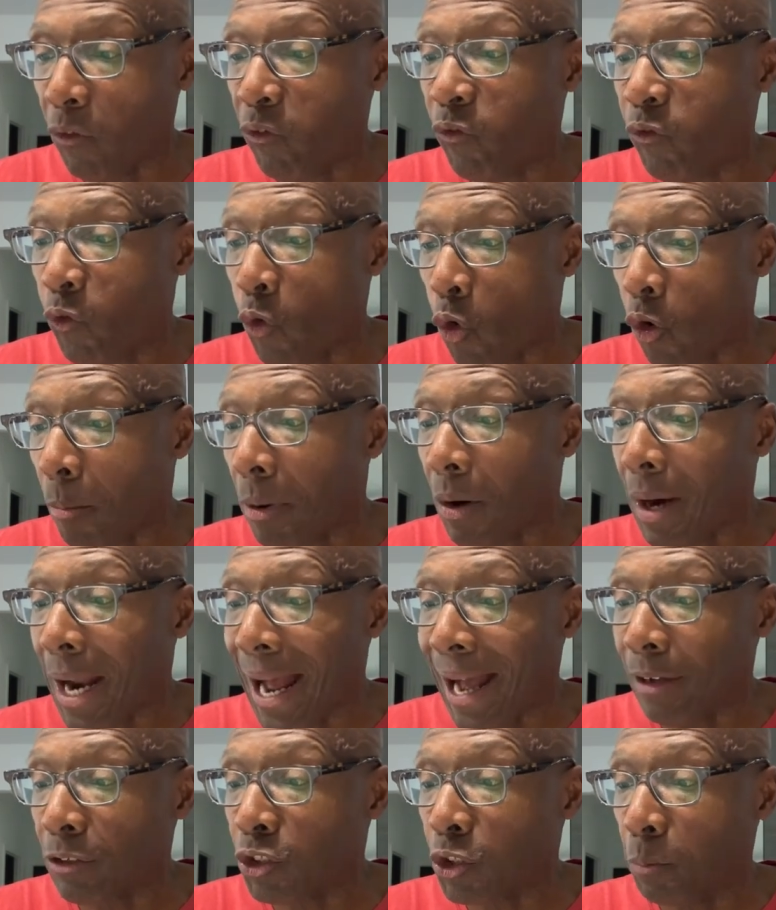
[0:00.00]
former
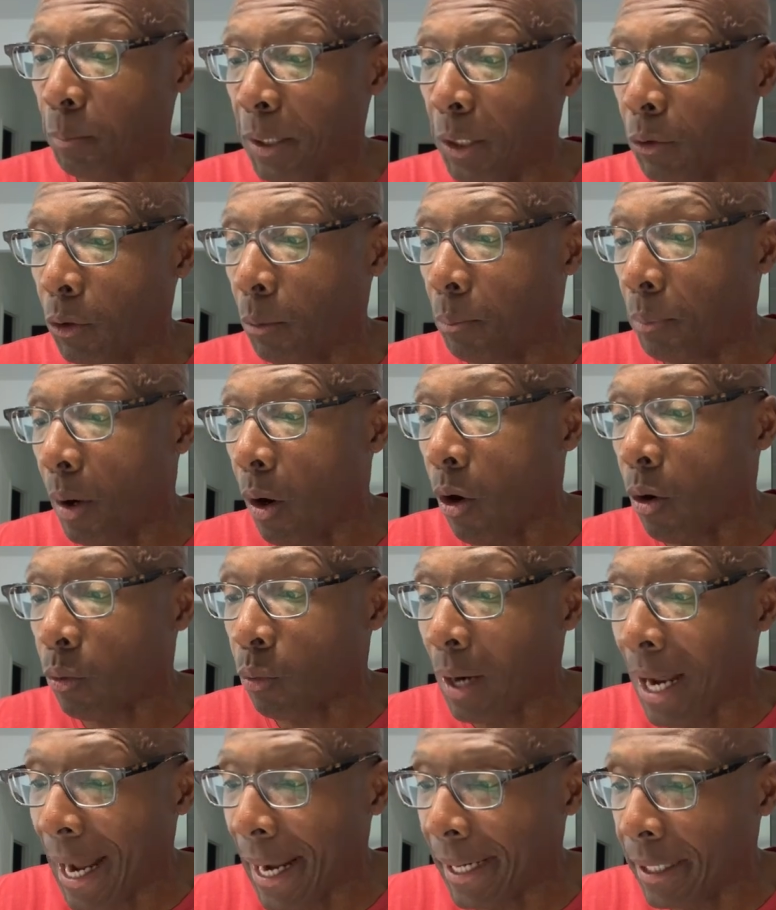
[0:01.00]
House Speaker Paul
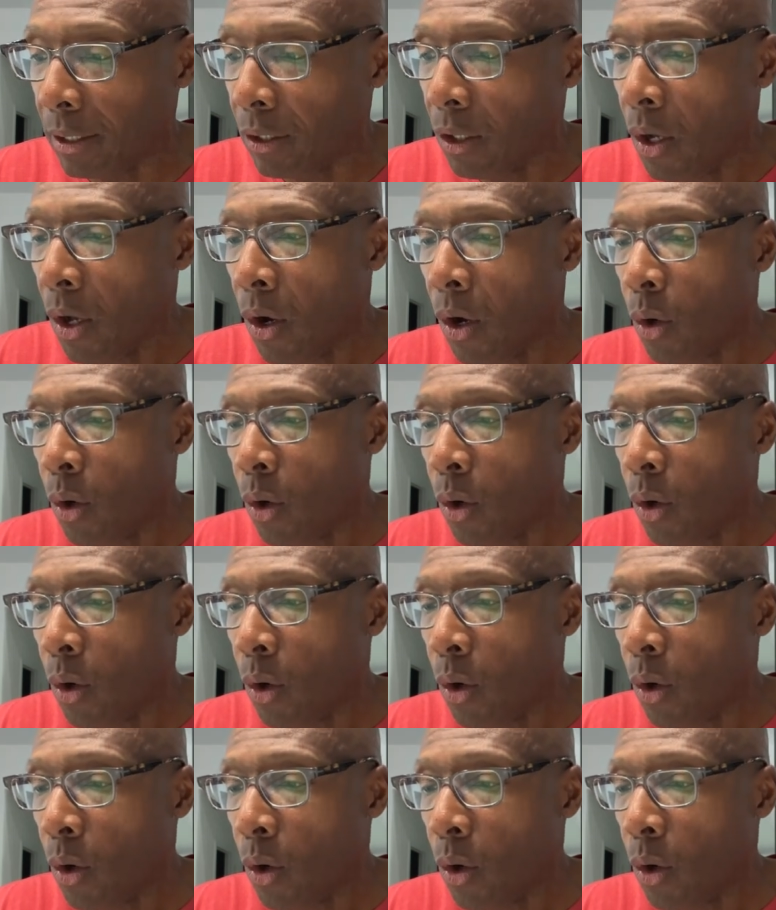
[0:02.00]
Ryan,